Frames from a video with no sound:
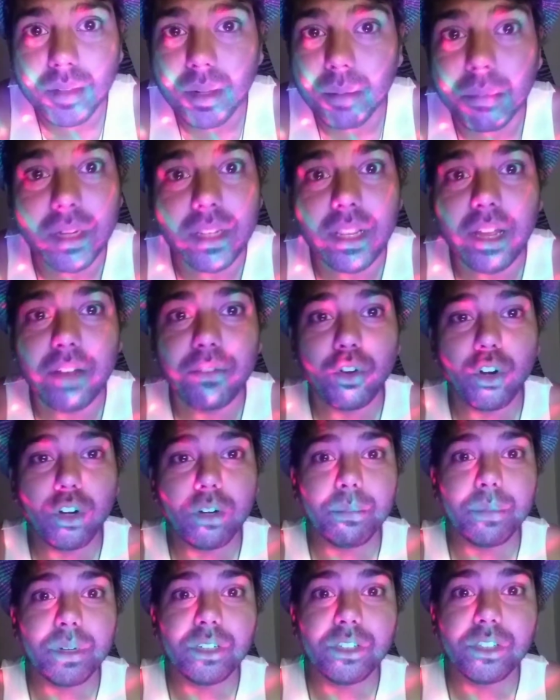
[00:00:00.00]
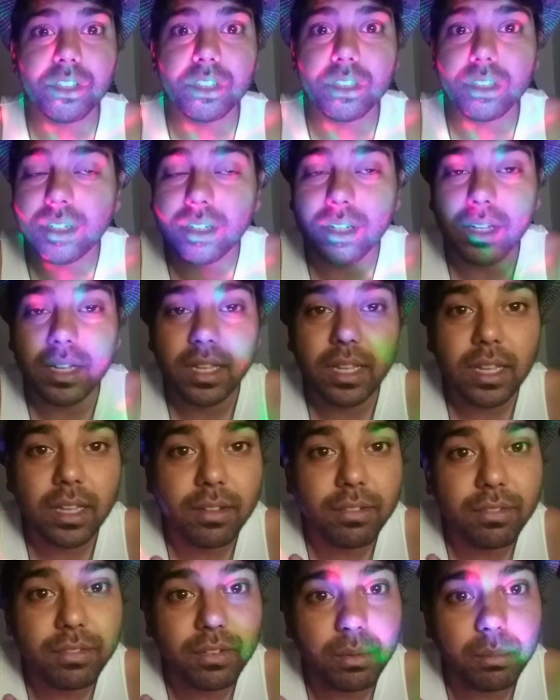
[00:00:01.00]
but they have not mentioned
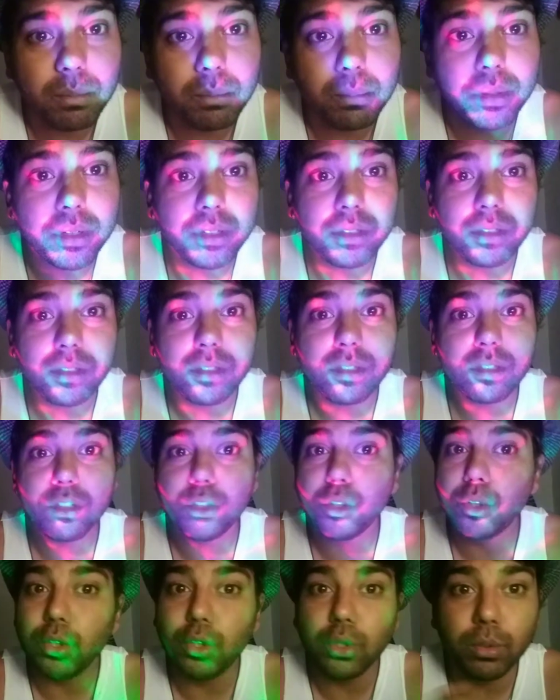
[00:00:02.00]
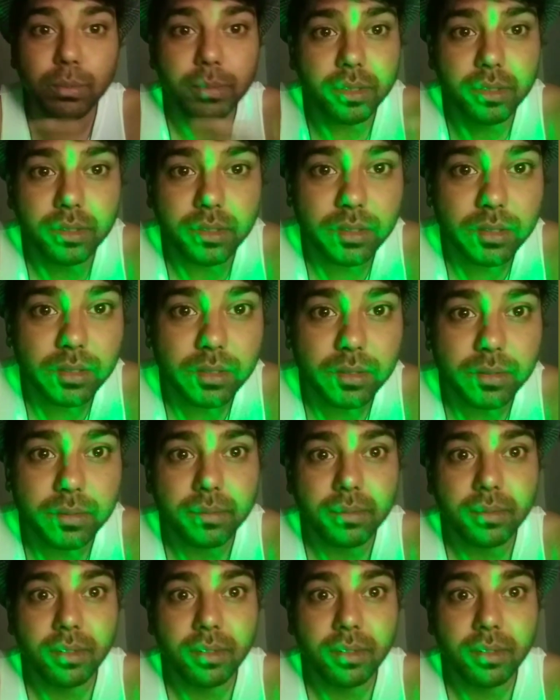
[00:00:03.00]
from birds to humans.